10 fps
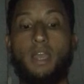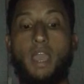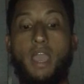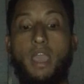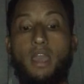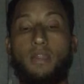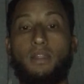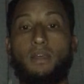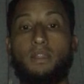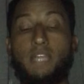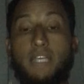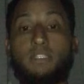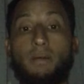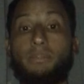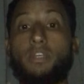And that's
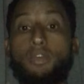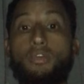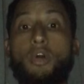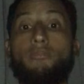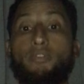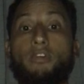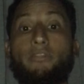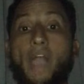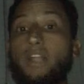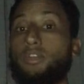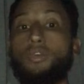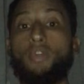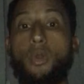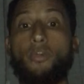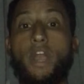something you know for a fact. You
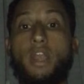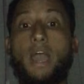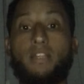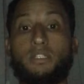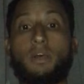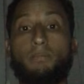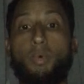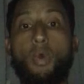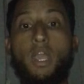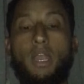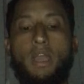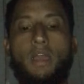know that at some point,